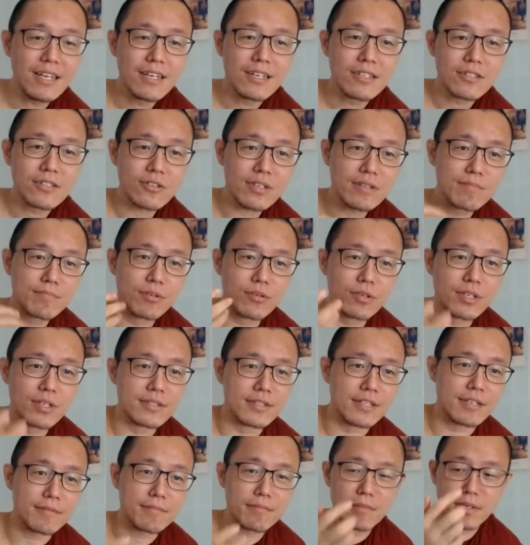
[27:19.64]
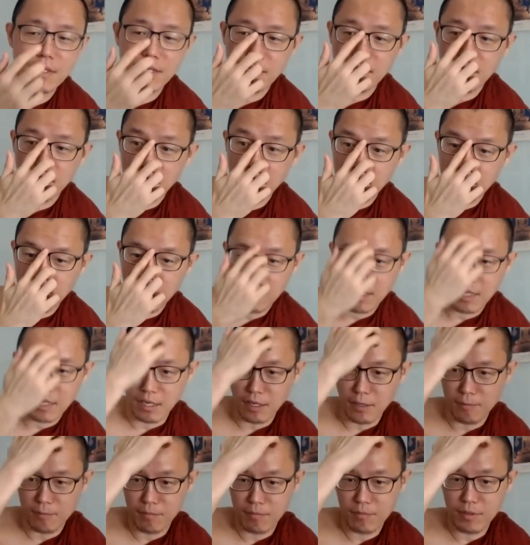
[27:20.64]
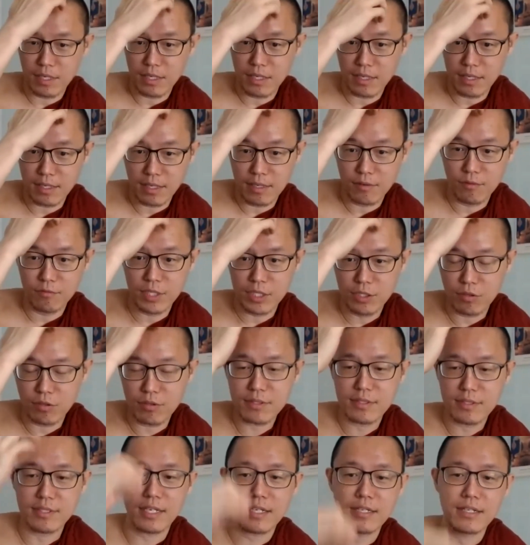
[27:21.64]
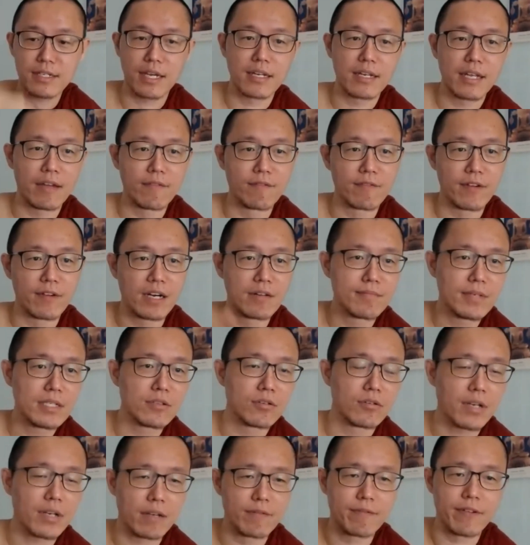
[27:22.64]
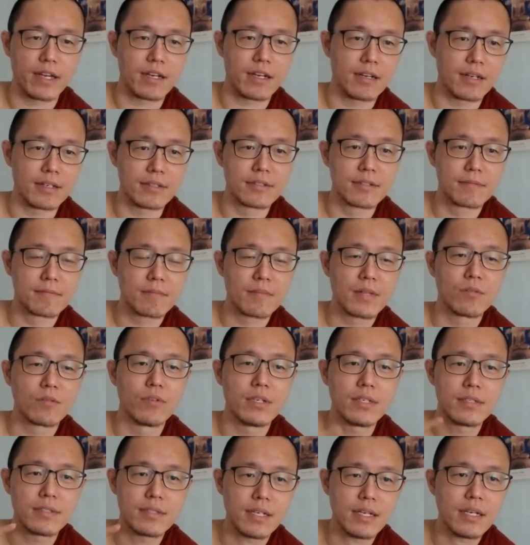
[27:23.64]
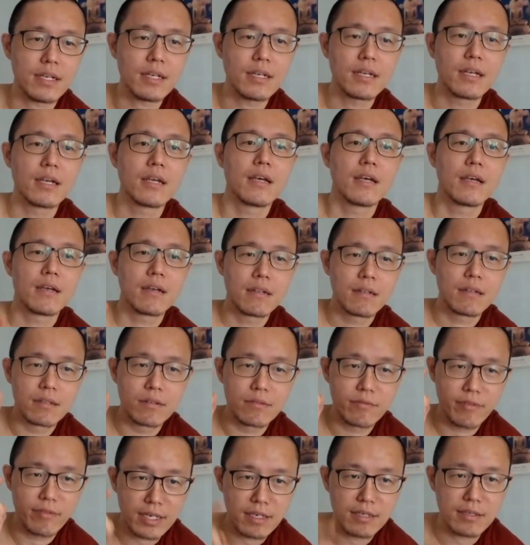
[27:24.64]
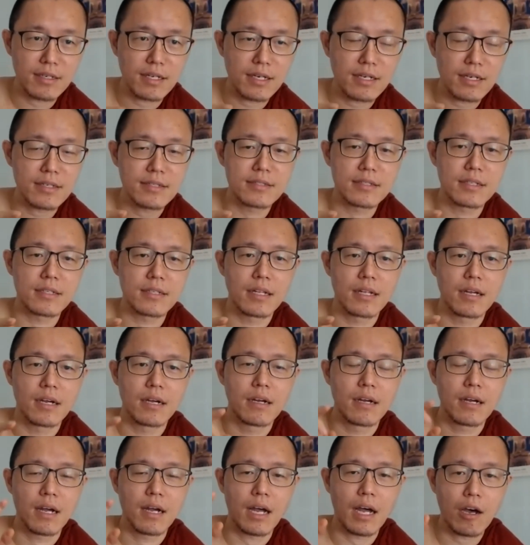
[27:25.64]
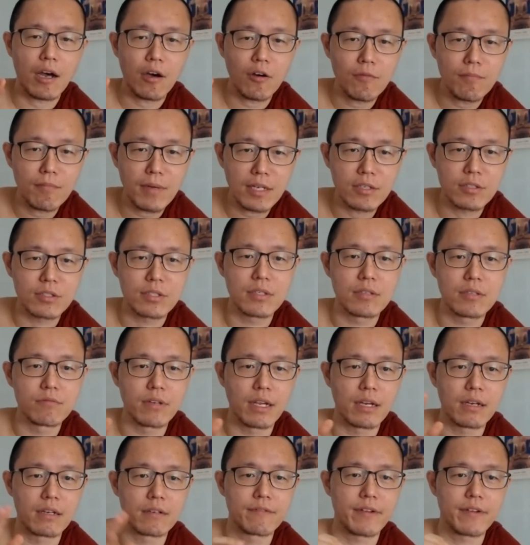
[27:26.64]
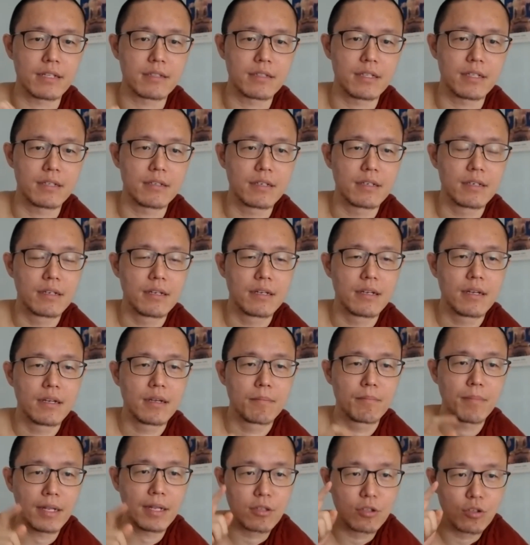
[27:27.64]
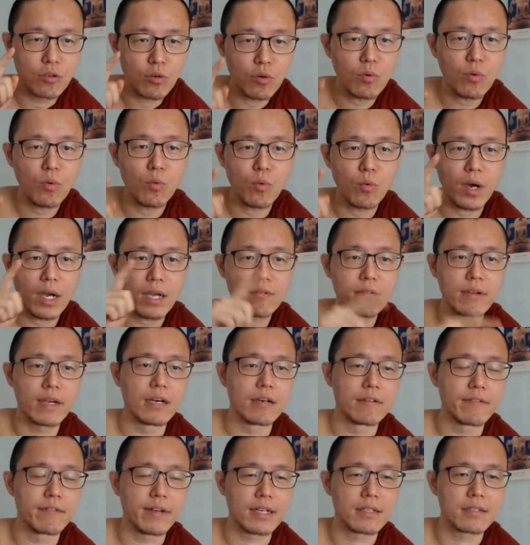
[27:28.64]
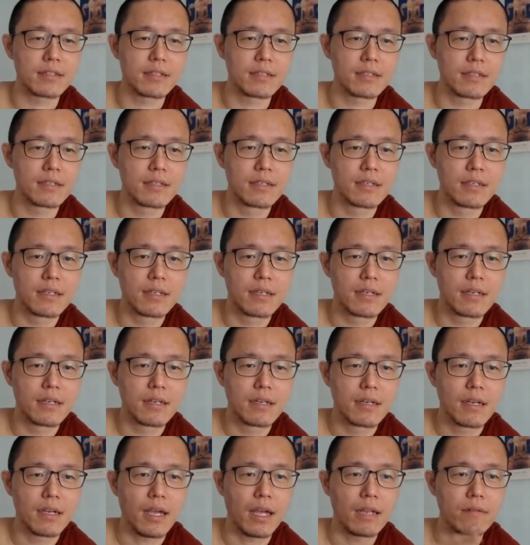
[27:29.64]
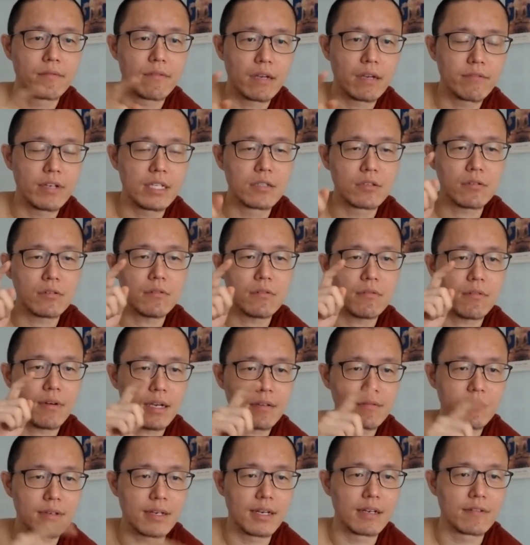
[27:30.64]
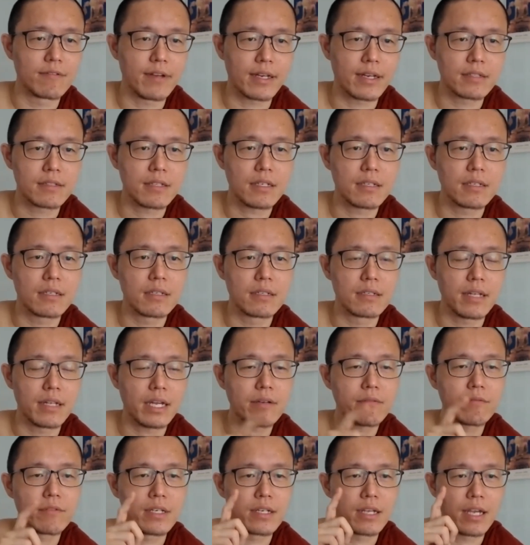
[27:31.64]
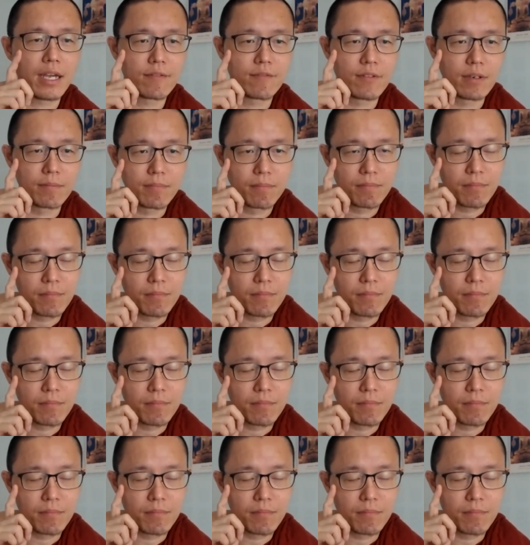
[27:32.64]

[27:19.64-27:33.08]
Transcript: So in Buddhism, we don't say that environment don't affect us. We say recognize how much we are affected, but know why we are affected. And when we know why we are affected, then we have a